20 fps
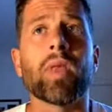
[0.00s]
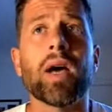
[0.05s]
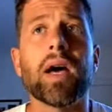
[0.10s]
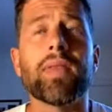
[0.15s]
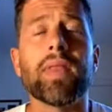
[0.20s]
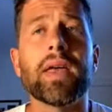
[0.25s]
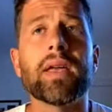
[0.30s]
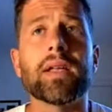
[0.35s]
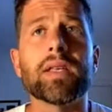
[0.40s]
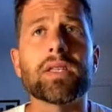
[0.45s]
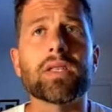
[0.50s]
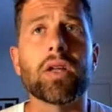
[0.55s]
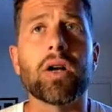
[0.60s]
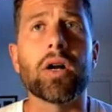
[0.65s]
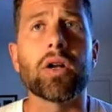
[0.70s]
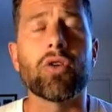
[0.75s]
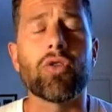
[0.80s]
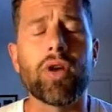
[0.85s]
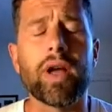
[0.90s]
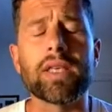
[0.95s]
and they can
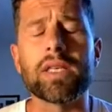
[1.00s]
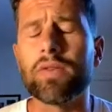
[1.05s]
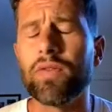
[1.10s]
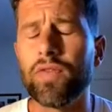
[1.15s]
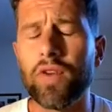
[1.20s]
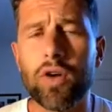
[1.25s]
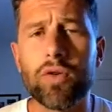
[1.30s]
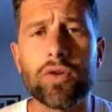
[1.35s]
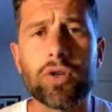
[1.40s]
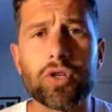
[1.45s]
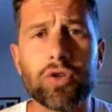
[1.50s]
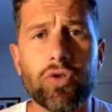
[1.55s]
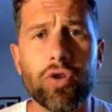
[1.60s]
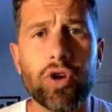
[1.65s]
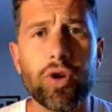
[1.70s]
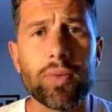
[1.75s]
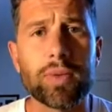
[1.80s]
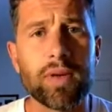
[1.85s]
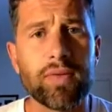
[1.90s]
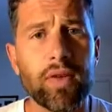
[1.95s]
start creating focus
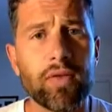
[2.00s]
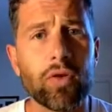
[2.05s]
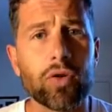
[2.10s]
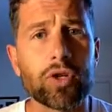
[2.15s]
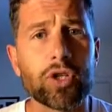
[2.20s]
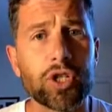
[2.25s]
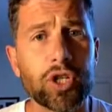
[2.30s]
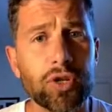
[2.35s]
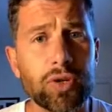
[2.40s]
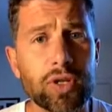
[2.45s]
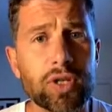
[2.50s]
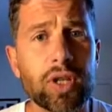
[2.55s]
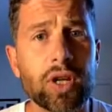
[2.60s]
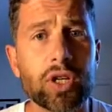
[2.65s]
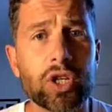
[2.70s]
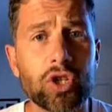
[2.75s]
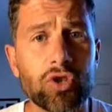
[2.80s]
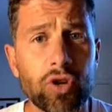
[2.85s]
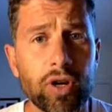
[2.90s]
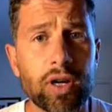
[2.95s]
groups if they've got students that
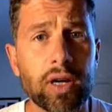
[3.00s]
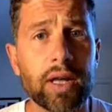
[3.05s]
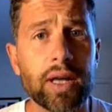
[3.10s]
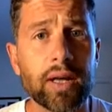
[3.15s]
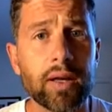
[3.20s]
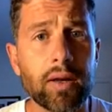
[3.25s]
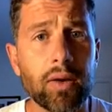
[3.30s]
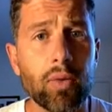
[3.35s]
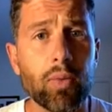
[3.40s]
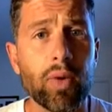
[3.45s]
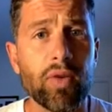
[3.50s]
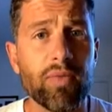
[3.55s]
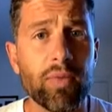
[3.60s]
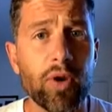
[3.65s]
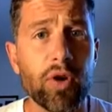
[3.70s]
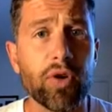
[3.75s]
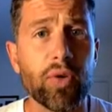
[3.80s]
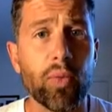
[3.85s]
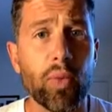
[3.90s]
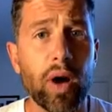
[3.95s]
are struggling with
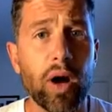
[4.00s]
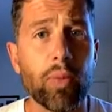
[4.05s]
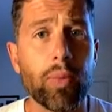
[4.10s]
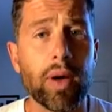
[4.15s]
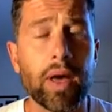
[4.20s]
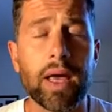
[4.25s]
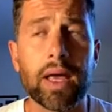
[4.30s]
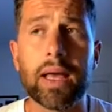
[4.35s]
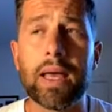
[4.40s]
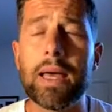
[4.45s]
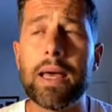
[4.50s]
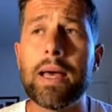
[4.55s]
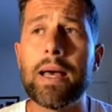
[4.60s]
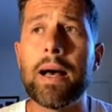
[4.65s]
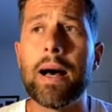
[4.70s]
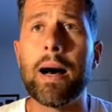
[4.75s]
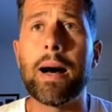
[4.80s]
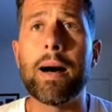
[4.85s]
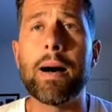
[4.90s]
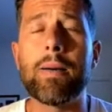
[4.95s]
mood and wellbeing.
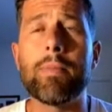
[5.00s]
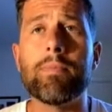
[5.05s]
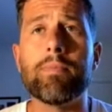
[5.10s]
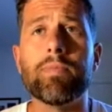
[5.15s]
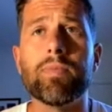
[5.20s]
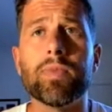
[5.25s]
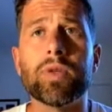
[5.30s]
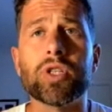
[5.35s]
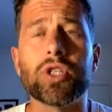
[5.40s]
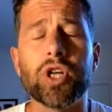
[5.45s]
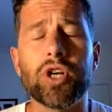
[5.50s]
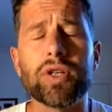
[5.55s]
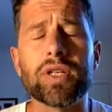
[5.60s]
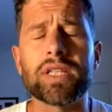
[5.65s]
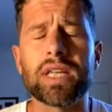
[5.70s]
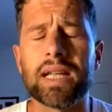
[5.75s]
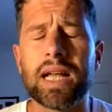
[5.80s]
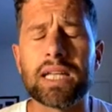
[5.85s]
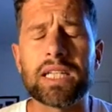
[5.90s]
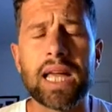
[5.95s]

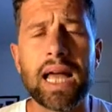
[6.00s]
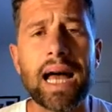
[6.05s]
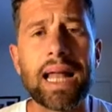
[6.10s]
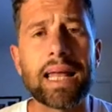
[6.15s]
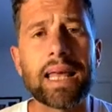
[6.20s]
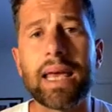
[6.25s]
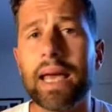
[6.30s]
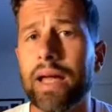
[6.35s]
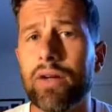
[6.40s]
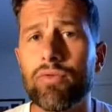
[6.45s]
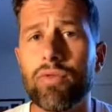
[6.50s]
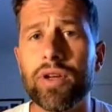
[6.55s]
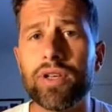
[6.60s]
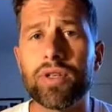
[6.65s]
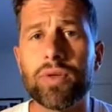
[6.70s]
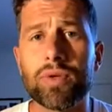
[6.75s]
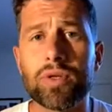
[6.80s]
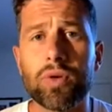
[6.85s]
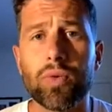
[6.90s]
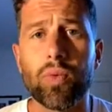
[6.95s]
Students can actually allocate a
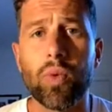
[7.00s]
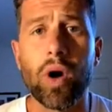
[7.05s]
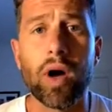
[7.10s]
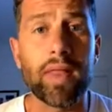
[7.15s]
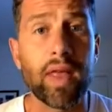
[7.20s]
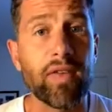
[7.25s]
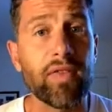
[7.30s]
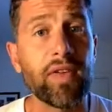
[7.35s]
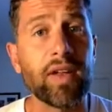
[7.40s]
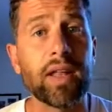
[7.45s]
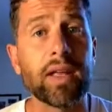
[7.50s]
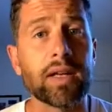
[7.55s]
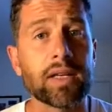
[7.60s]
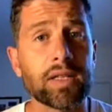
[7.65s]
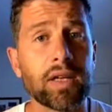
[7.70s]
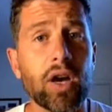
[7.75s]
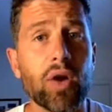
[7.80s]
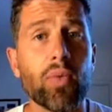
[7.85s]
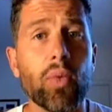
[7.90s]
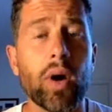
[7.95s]
reason to why they're feeling a
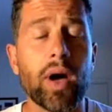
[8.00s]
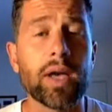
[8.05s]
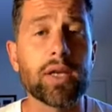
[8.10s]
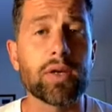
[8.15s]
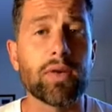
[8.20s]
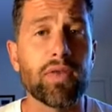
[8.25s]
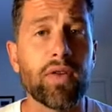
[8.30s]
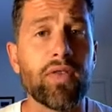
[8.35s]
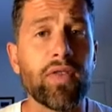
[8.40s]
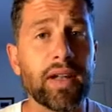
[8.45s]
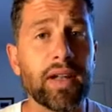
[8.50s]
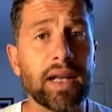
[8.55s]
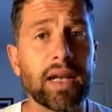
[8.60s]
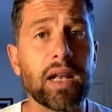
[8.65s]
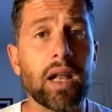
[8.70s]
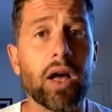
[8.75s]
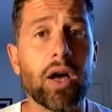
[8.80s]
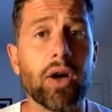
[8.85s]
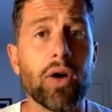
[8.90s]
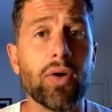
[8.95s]
certain way. So if they're feeling
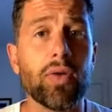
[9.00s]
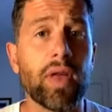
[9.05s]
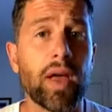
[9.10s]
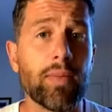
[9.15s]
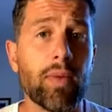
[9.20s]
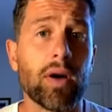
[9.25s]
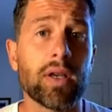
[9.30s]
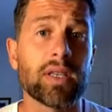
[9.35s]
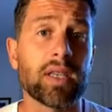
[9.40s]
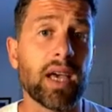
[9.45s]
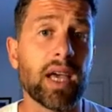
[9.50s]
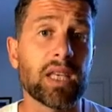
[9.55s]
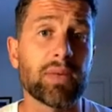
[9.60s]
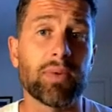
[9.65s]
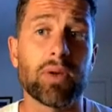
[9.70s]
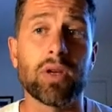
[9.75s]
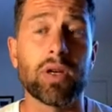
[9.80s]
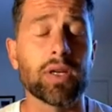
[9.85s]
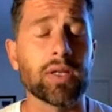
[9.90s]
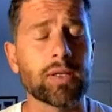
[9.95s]
low, they might say it's
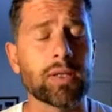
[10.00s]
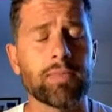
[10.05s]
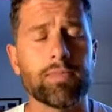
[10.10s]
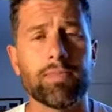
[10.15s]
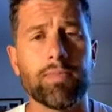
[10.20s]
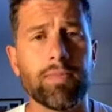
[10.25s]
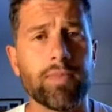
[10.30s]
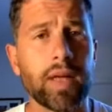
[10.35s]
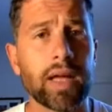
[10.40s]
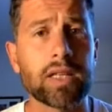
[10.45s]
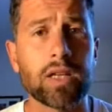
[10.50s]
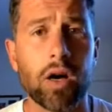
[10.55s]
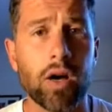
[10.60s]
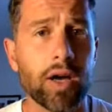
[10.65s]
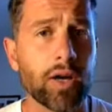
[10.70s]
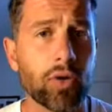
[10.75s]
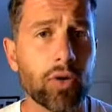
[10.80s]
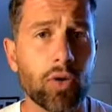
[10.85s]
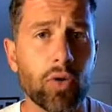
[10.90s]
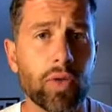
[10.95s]
because they're
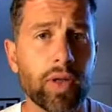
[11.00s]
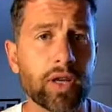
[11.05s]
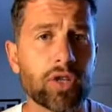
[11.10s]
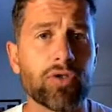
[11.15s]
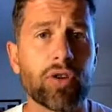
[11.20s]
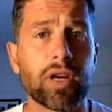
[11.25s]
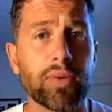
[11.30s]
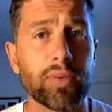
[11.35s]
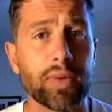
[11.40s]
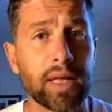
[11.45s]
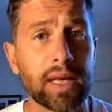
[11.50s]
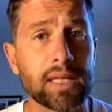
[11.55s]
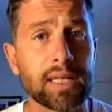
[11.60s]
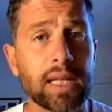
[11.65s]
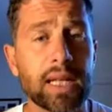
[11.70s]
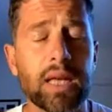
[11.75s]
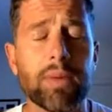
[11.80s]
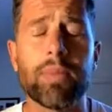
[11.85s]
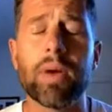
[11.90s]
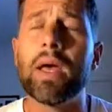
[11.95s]
tired or they're struggling with their
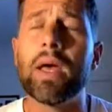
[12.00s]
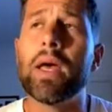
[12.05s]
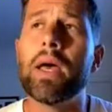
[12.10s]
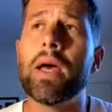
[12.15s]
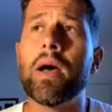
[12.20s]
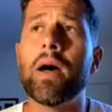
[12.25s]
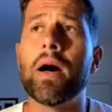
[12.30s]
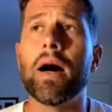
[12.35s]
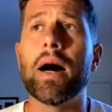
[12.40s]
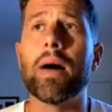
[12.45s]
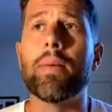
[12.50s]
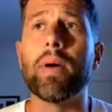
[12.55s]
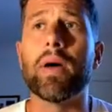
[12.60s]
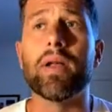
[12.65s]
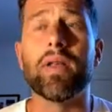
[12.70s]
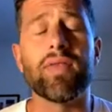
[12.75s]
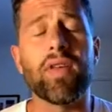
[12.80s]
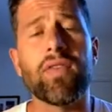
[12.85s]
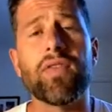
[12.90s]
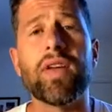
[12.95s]
sleep.
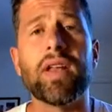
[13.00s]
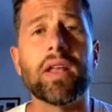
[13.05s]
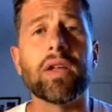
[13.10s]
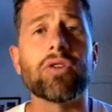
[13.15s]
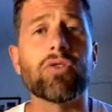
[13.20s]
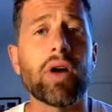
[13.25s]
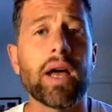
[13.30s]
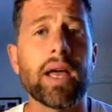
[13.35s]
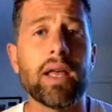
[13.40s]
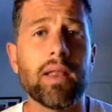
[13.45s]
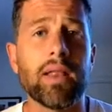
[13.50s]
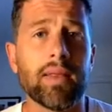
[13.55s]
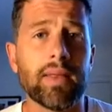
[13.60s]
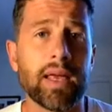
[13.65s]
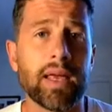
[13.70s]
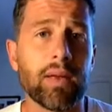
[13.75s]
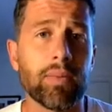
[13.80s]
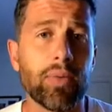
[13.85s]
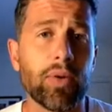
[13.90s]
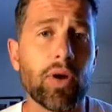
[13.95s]
And if they're feeling great,
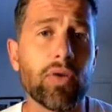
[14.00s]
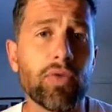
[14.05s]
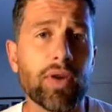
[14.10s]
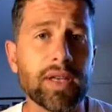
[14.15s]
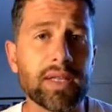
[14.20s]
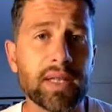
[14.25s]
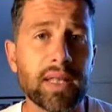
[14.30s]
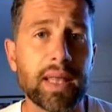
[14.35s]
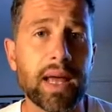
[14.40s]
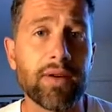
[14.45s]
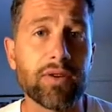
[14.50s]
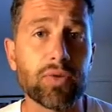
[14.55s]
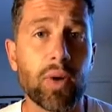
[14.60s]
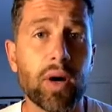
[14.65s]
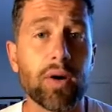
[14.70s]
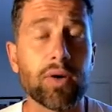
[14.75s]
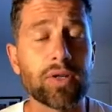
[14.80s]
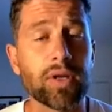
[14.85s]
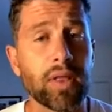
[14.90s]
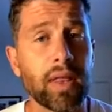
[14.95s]
they can put a reason in there as
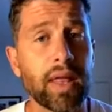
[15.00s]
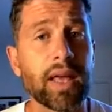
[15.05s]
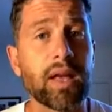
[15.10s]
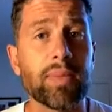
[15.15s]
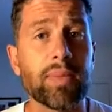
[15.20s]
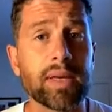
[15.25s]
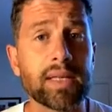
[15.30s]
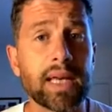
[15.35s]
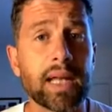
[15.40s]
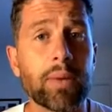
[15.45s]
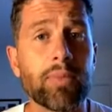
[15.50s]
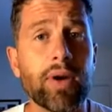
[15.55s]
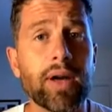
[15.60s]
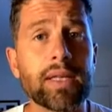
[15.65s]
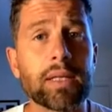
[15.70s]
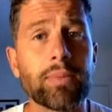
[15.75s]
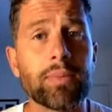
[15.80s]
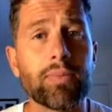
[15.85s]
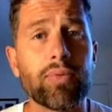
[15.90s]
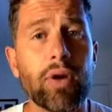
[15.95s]
well so that they can be
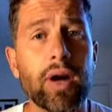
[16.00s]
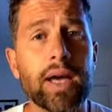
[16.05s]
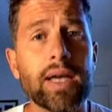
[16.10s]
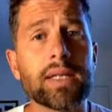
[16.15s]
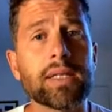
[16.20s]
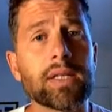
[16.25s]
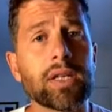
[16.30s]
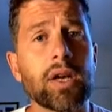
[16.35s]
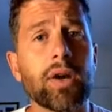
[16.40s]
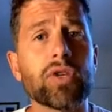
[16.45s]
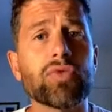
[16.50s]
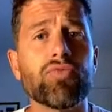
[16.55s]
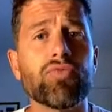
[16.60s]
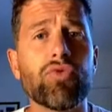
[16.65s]
celebrated and praised. So it's